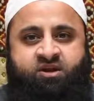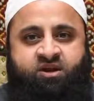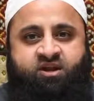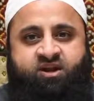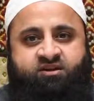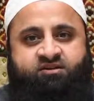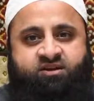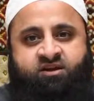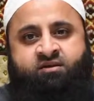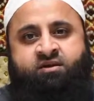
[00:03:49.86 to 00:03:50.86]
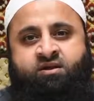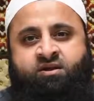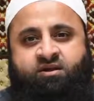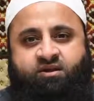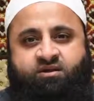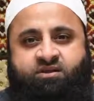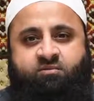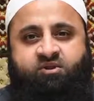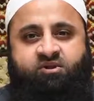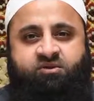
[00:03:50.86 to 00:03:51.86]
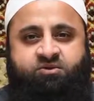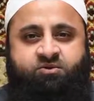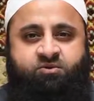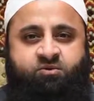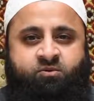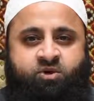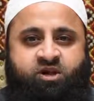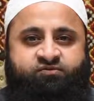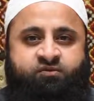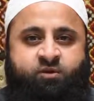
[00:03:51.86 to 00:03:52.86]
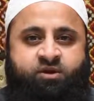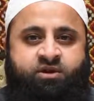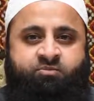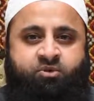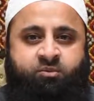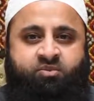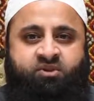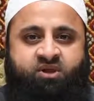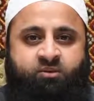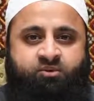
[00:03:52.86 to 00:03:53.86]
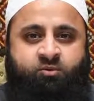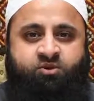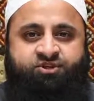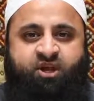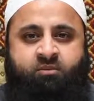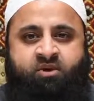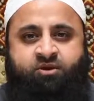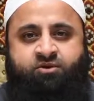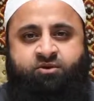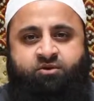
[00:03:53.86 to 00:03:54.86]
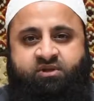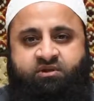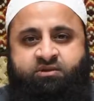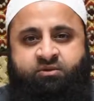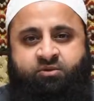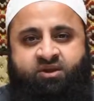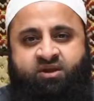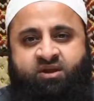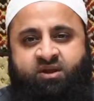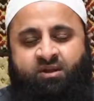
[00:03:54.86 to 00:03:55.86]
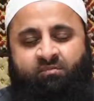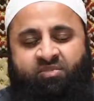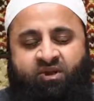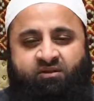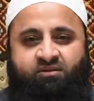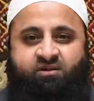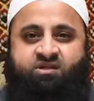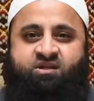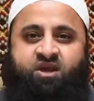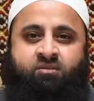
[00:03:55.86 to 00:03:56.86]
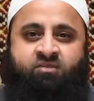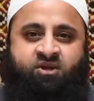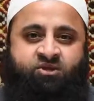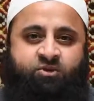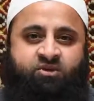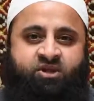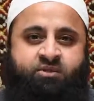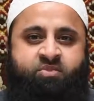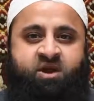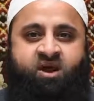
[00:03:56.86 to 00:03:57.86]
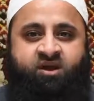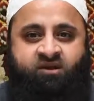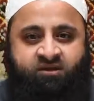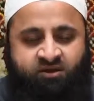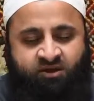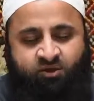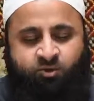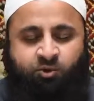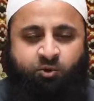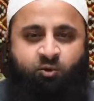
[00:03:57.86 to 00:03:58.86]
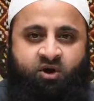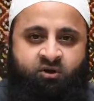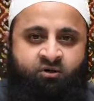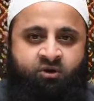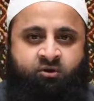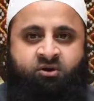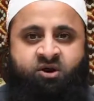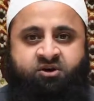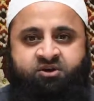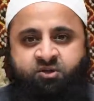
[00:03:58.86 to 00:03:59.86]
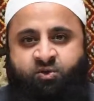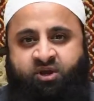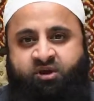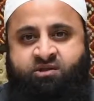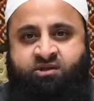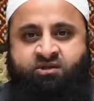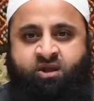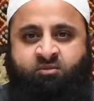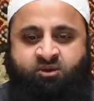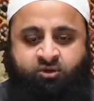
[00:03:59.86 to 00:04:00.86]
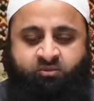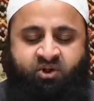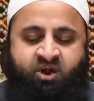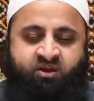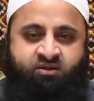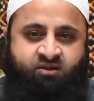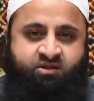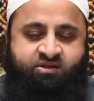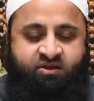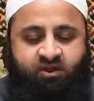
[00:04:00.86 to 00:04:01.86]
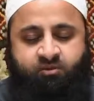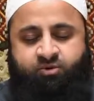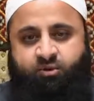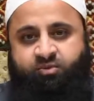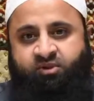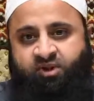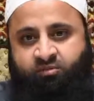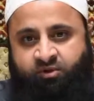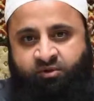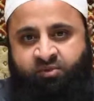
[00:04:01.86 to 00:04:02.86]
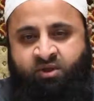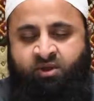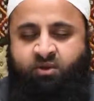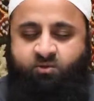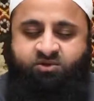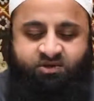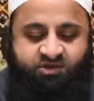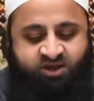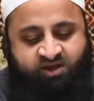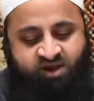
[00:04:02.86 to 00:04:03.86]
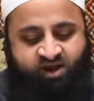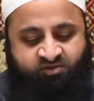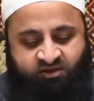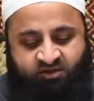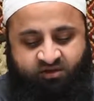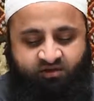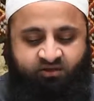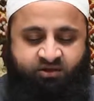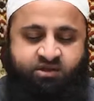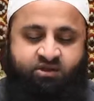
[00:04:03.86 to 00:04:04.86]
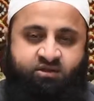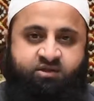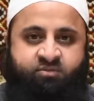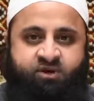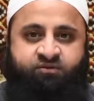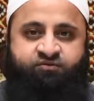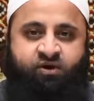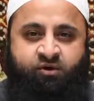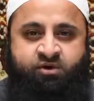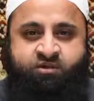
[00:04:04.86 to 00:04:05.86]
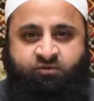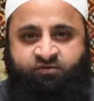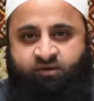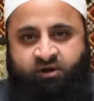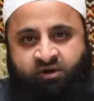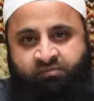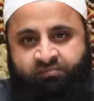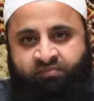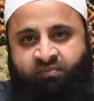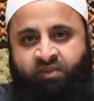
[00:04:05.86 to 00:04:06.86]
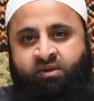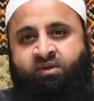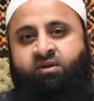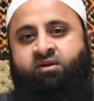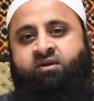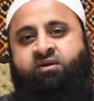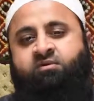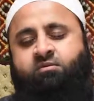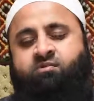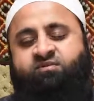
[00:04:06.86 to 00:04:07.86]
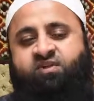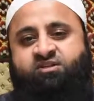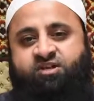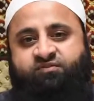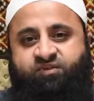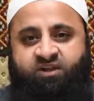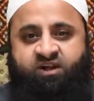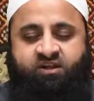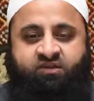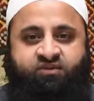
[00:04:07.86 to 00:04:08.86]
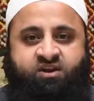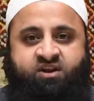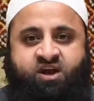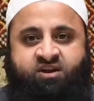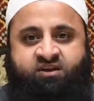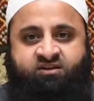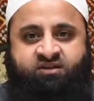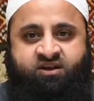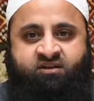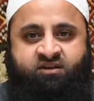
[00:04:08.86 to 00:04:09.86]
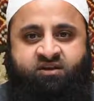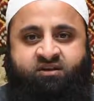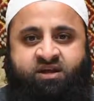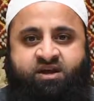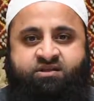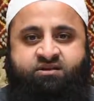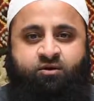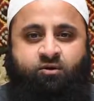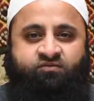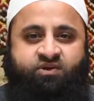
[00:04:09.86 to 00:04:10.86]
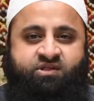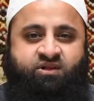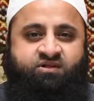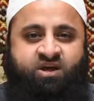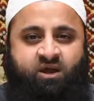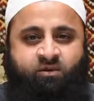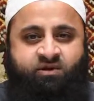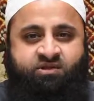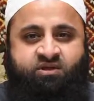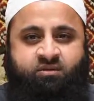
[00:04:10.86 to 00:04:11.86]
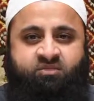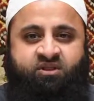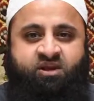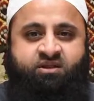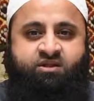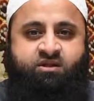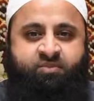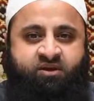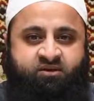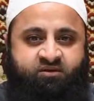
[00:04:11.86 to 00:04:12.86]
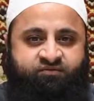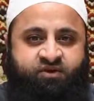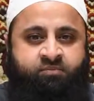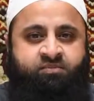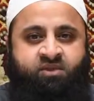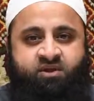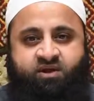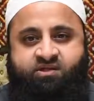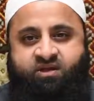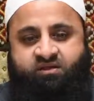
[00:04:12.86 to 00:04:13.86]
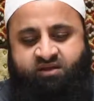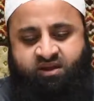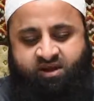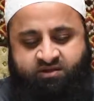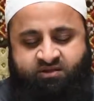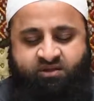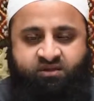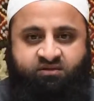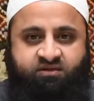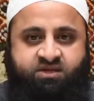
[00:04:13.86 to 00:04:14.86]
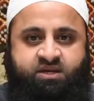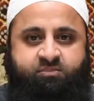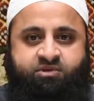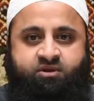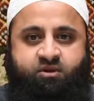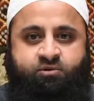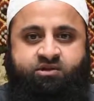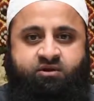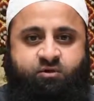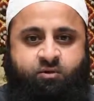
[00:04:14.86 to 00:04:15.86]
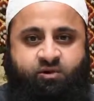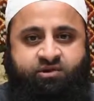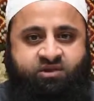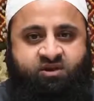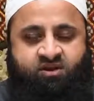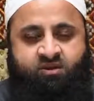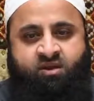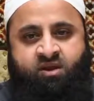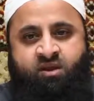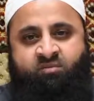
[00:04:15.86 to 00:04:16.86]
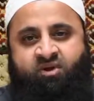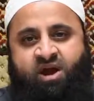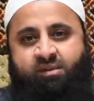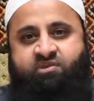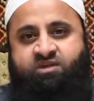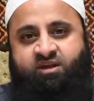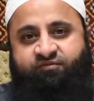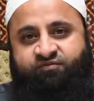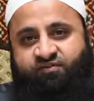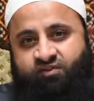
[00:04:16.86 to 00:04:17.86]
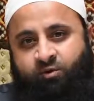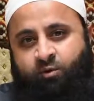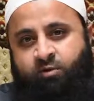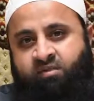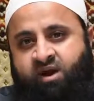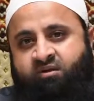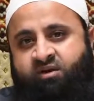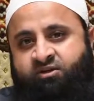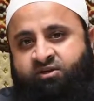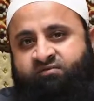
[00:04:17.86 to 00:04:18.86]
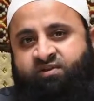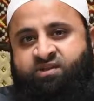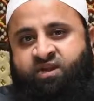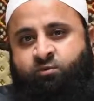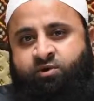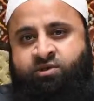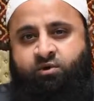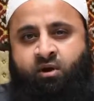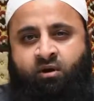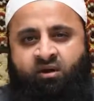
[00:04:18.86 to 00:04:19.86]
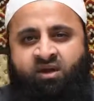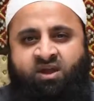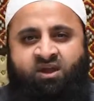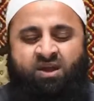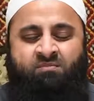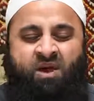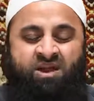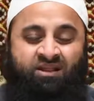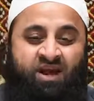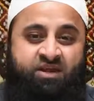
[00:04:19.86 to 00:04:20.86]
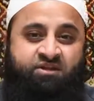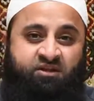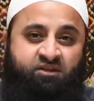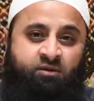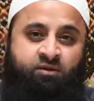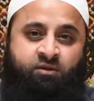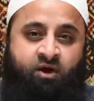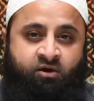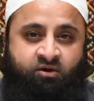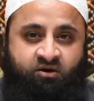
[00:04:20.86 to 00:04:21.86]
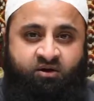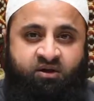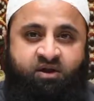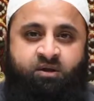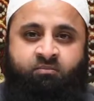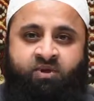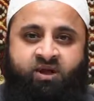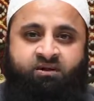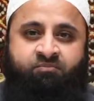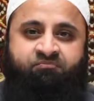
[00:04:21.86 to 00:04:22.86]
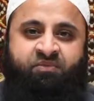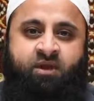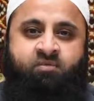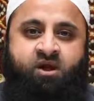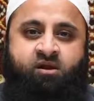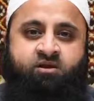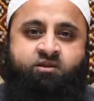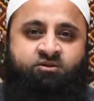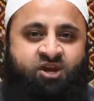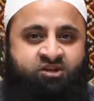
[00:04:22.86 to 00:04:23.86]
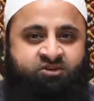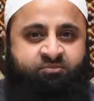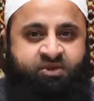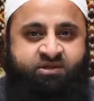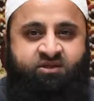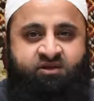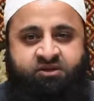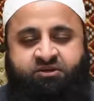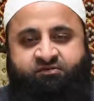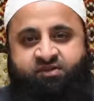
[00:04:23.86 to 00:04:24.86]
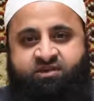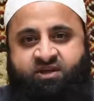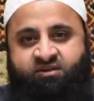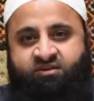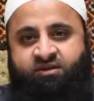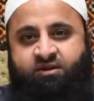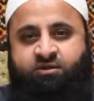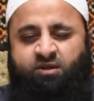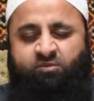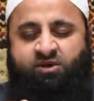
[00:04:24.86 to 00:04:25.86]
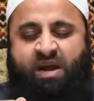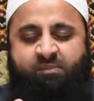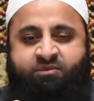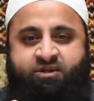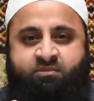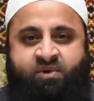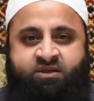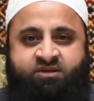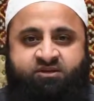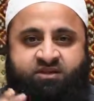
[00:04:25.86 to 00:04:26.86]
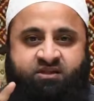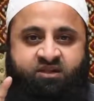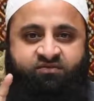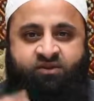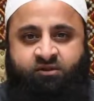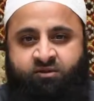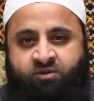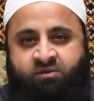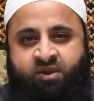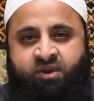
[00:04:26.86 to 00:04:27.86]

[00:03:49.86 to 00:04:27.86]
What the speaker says: an 8 out of 10. It's similar to Ralph Lauren's Purple Label, which came out in 2003, but the same issue that's behind Cool Water and Green Irish Tweed the same issue behind this and Purple Label, which is that I think this is a better fragrance overall. In terms of longevity, I'll give it a 9 out of 10. It lasts over 6 hours, but that's expected from a scent that has these types of notes and accords in it. Perhaps if the gourmand nature of the scent were stronger, it might last a little longer, but it might also change the pleasant nature of the scent, so perhaps it's best to just leave it alone.